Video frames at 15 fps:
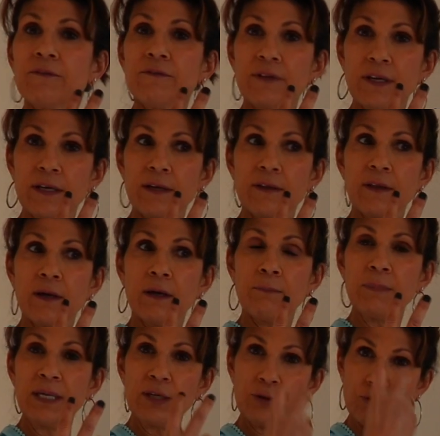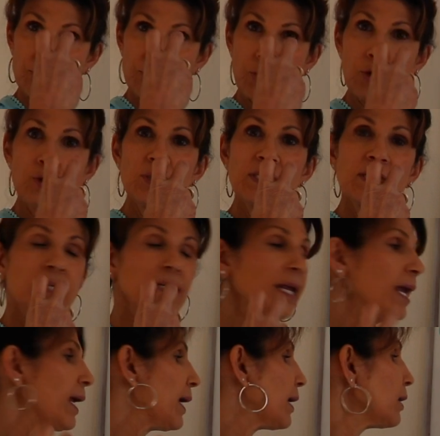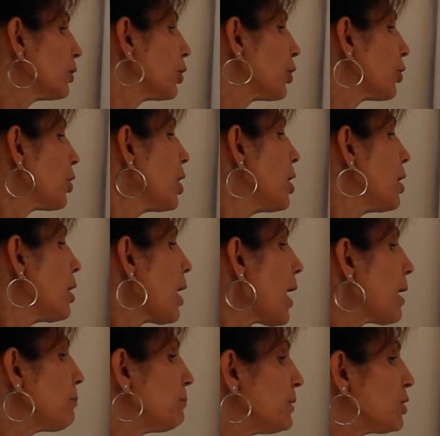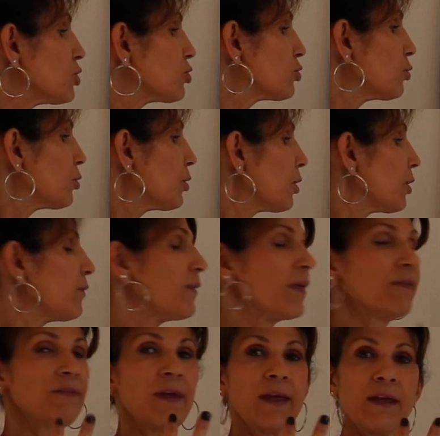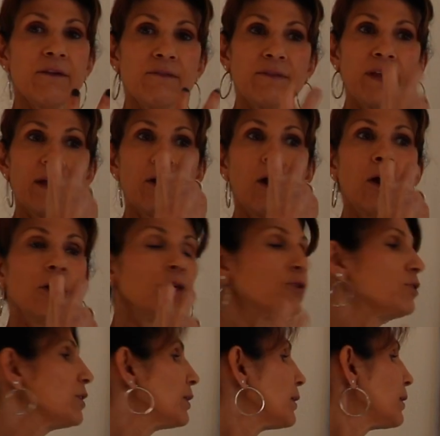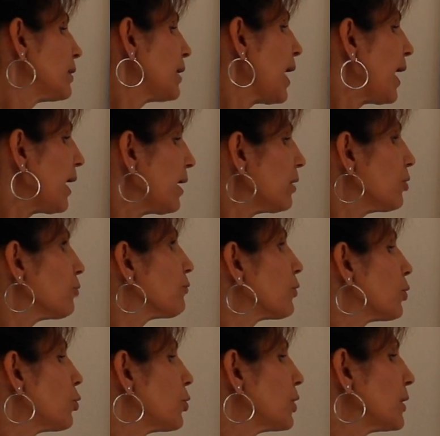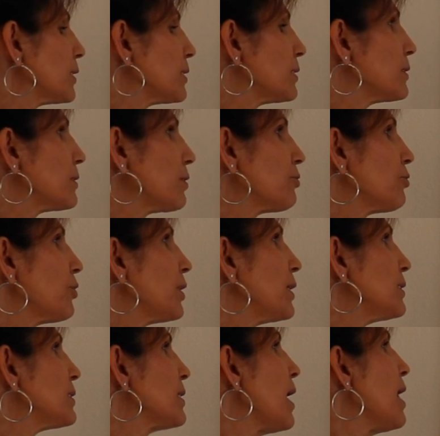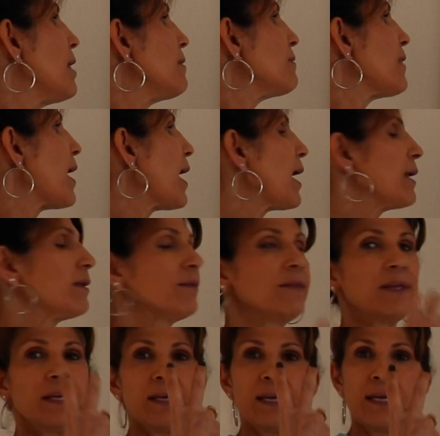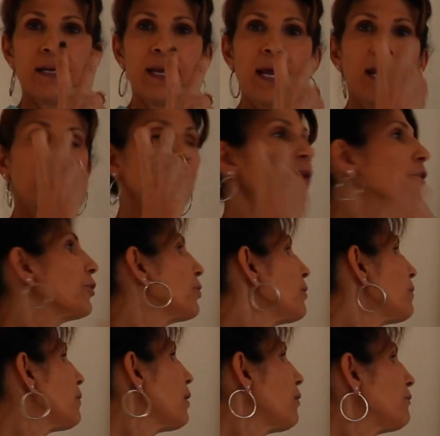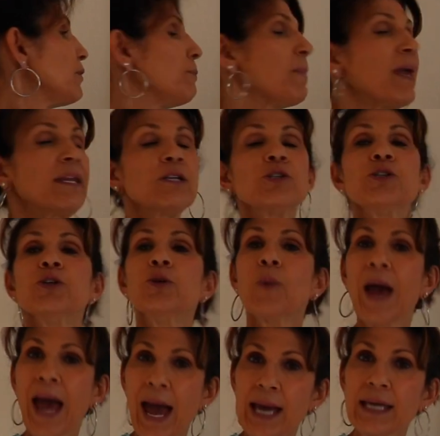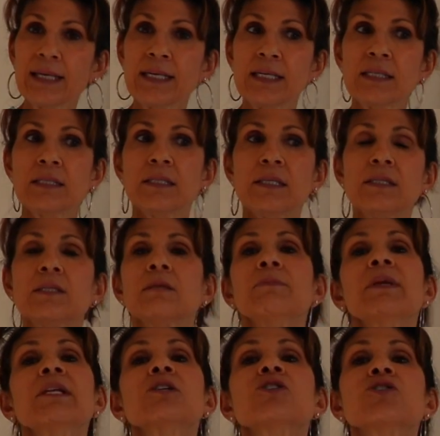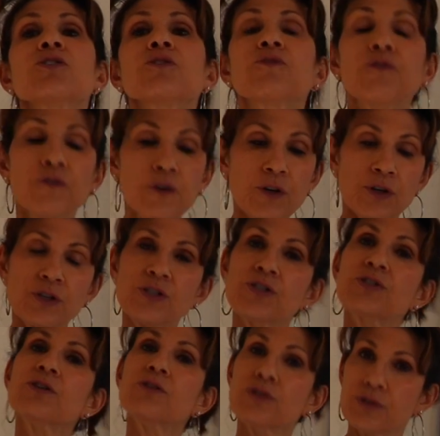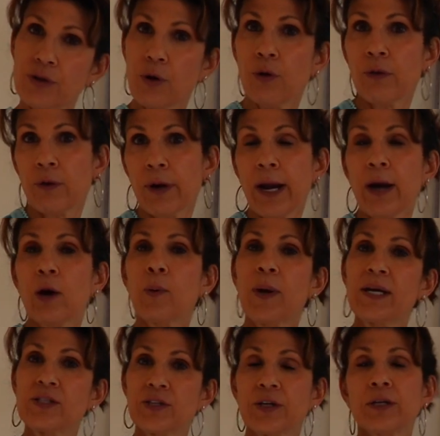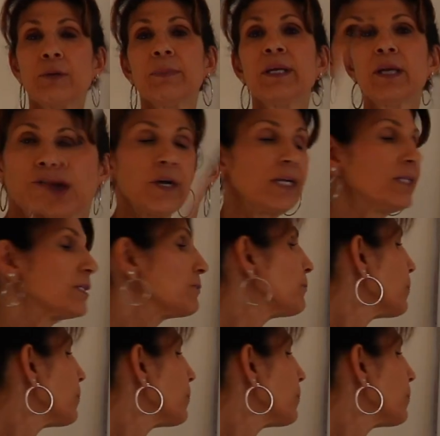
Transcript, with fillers: the, via the meter dose inhaler, and be sure that they, if they are using an inhaler for corticosteroids, that the inhaler of a beta 2 agonist is administered first, so their airways are going to be open.